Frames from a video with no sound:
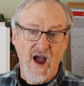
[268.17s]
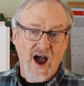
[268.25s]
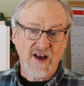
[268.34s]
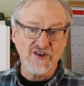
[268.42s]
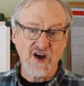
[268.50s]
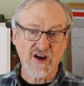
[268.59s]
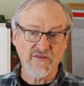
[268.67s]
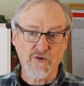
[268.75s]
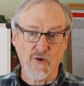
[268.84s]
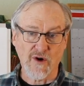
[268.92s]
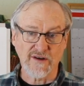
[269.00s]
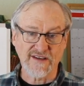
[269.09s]
A chunk of
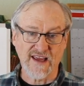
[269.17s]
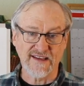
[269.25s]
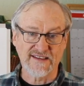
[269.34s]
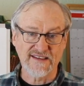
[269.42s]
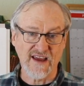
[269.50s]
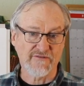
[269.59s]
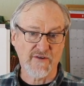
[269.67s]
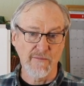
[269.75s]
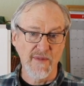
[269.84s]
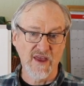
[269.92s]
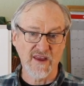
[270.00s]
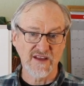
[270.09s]
quartz can sit for
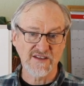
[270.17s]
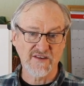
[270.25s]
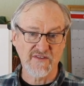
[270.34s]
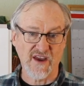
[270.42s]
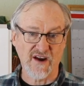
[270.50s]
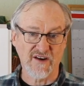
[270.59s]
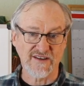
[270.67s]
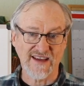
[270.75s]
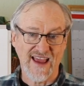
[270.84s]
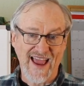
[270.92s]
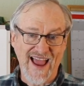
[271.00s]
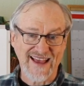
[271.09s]
millions of
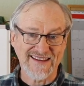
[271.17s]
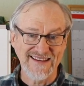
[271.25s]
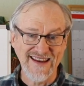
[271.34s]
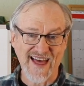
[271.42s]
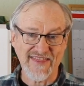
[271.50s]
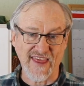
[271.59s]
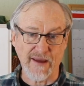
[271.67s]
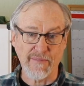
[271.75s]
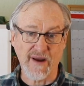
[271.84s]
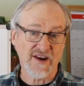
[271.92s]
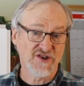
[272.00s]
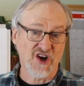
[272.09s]
years as nothing
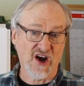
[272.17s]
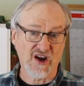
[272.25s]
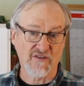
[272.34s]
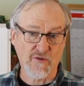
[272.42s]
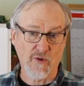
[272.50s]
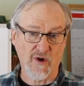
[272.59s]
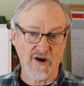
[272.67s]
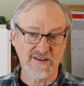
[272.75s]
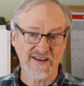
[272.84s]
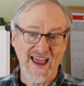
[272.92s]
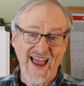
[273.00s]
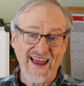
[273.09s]
but a chunk of
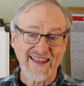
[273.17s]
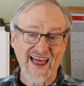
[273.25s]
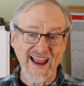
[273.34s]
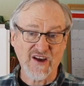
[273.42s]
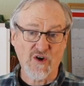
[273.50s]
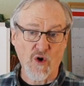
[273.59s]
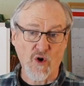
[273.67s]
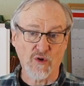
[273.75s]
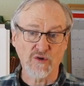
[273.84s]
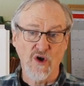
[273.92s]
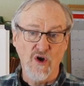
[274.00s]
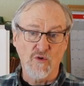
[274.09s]
quartz, and like
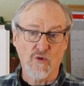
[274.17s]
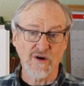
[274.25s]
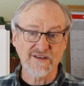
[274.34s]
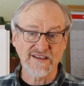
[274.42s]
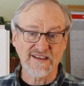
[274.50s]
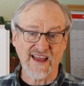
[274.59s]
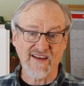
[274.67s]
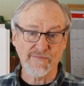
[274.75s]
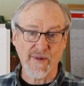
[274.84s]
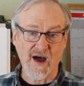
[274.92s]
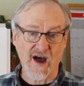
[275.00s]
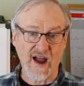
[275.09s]
gold, quartz is
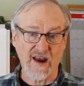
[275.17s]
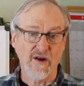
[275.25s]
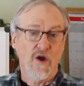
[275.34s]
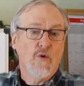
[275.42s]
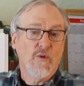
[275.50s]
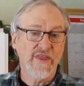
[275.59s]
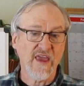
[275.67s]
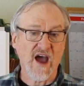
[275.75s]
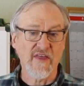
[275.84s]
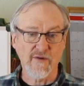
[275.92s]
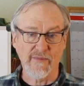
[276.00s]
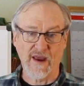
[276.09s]
left behind when the
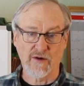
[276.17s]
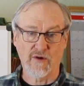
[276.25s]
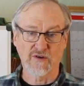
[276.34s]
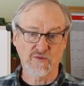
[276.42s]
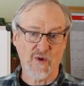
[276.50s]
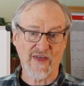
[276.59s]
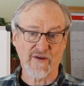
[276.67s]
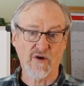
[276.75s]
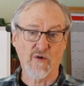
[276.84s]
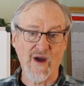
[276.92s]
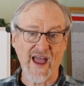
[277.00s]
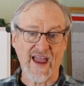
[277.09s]
other minerals
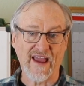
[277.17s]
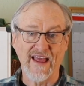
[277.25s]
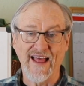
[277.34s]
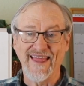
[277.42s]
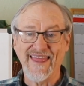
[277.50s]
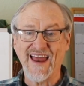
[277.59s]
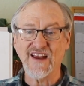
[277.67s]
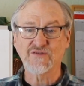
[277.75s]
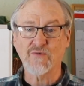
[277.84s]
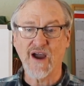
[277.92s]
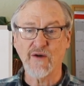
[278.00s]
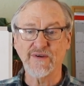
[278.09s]
weather away. That
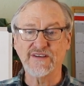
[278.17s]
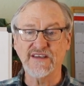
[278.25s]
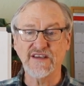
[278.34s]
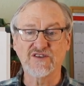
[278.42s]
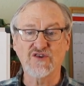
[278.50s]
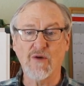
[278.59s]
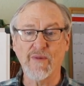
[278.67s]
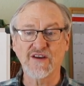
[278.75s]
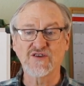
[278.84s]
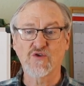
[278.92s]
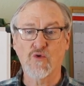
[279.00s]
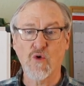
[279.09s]
is why we see so
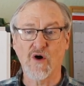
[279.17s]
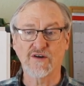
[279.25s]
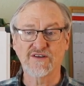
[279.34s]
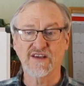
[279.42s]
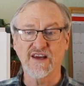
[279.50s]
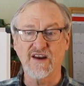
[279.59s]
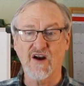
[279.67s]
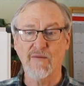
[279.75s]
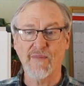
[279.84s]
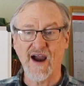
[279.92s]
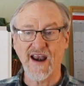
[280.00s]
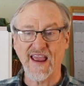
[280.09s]
much quartz in
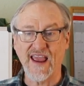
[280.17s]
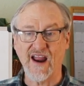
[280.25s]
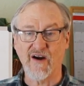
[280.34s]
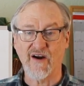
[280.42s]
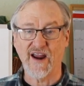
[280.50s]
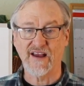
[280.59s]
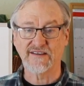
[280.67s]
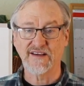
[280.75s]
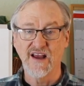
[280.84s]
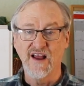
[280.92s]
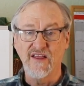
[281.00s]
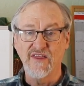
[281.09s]
our mining areas.
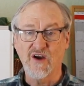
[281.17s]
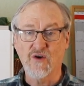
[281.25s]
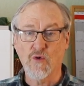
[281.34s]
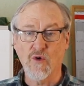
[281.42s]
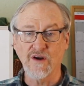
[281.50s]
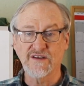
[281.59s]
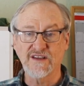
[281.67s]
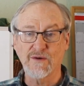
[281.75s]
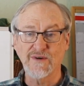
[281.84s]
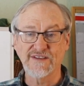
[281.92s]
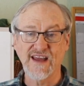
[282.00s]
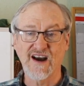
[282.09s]
The quartz
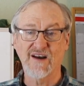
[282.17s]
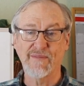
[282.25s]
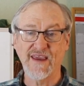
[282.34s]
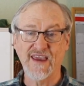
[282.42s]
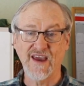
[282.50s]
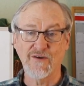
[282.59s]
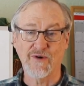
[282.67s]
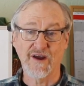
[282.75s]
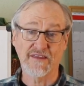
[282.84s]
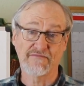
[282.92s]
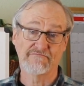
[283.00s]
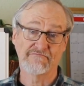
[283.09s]
that was there to begin
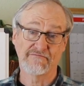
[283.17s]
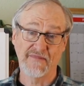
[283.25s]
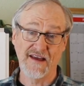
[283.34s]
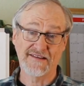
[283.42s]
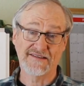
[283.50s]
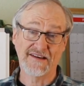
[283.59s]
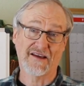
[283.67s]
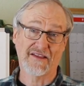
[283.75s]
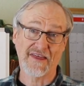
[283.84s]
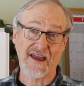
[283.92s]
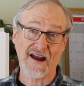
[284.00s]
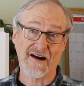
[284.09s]
with, it's
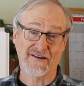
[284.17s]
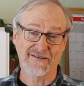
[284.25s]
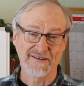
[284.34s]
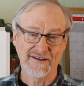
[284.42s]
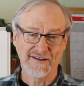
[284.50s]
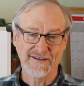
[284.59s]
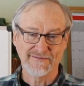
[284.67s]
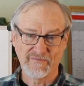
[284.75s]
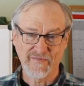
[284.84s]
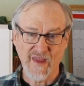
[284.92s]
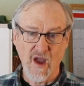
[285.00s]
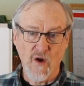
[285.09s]
still there
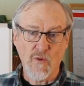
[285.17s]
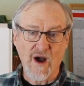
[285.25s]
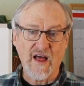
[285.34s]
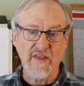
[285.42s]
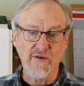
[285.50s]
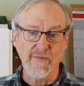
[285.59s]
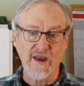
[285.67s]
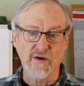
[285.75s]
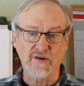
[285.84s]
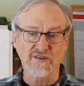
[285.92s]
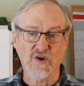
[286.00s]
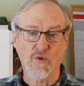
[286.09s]
while other
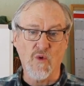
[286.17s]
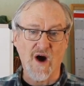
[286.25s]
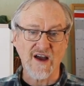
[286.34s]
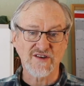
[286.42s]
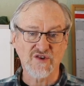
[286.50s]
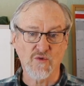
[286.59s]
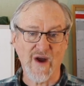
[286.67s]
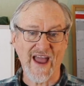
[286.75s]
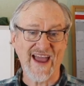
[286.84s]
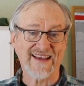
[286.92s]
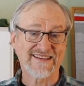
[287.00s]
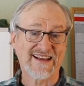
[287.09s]
minerals are washed
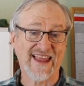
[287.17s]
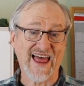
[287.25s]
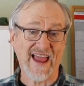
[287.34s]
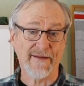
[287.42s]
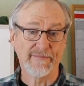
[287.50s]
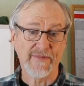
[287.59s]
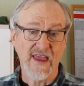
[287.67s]
away as clay.